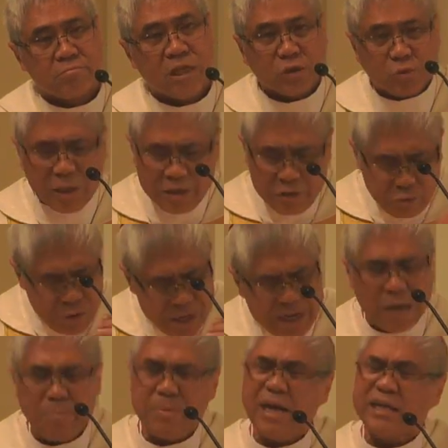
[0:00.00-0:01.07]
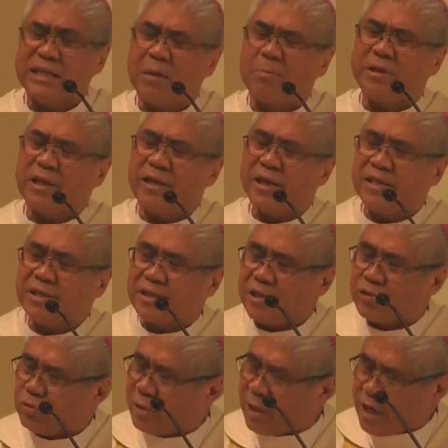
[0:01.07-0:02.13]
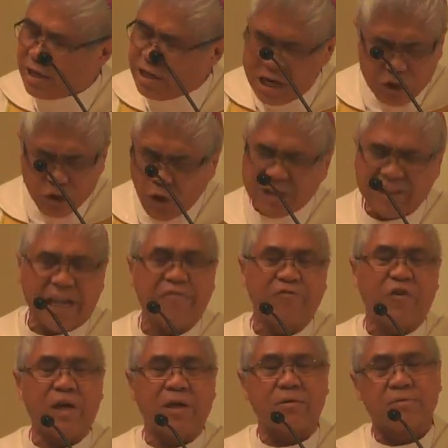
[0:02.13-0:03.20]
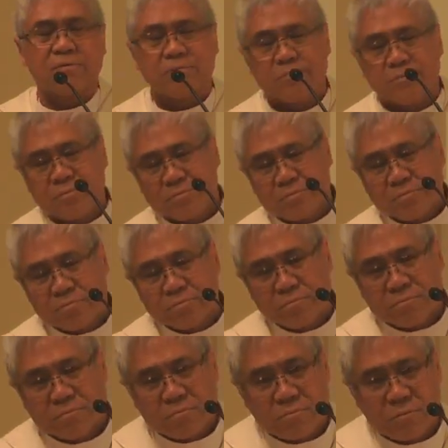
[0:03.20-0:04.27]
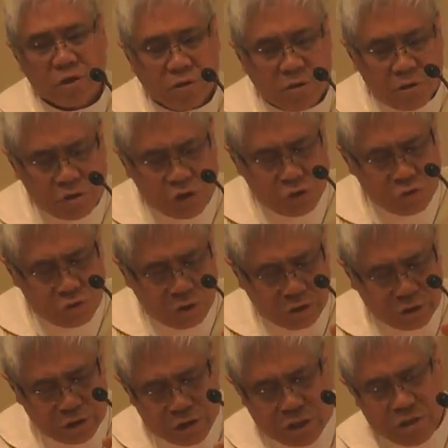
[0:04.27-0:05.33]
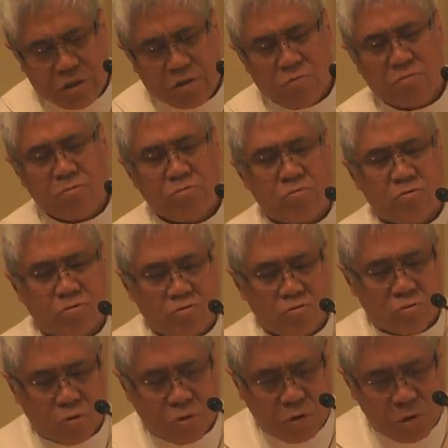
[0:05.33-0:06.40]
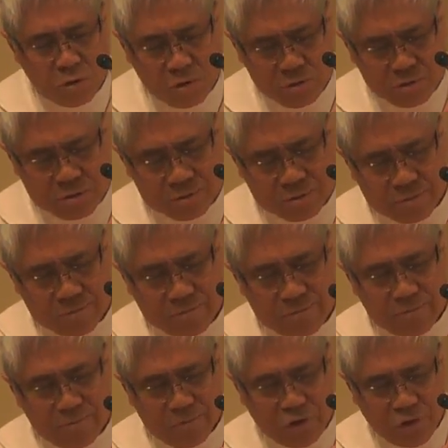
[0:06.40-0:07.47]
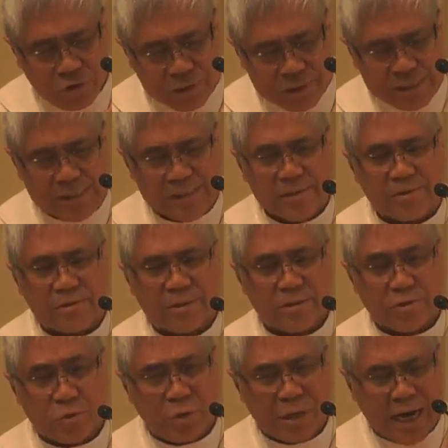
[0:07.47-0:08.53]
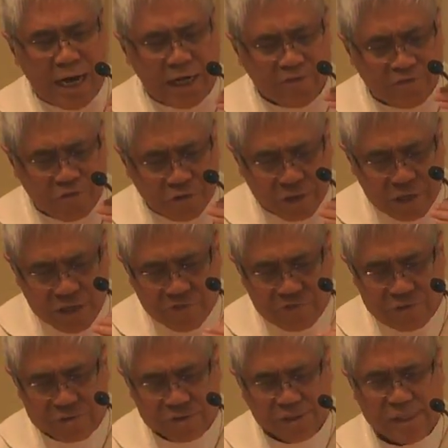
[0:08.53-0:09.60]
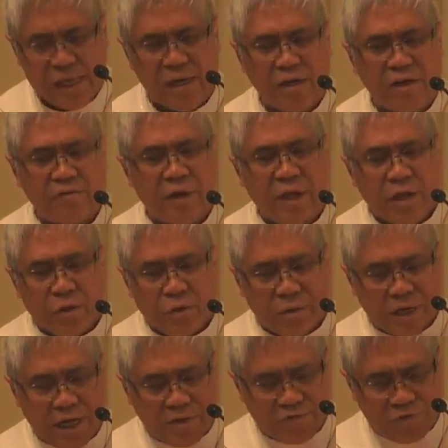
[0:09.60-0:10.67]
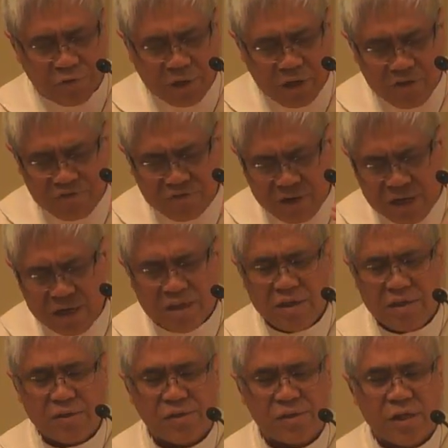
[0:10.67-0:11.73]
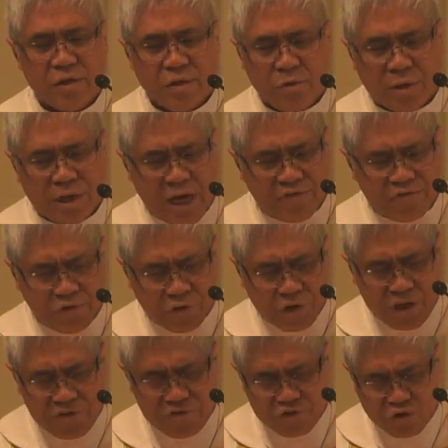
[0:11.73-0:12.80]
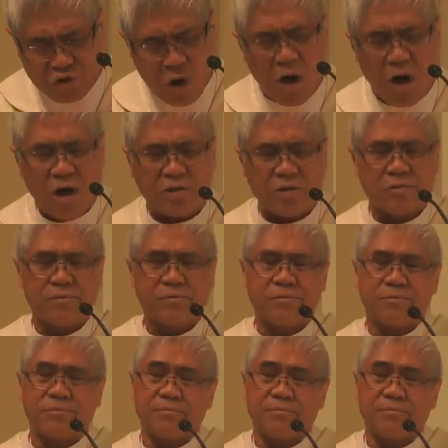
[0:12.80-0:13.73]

That's why we can be celebrating Easter tonight. You are not set free because you continue to hold your guilt. You can't forgive yourself. You can't forgive others. You can't forgive God.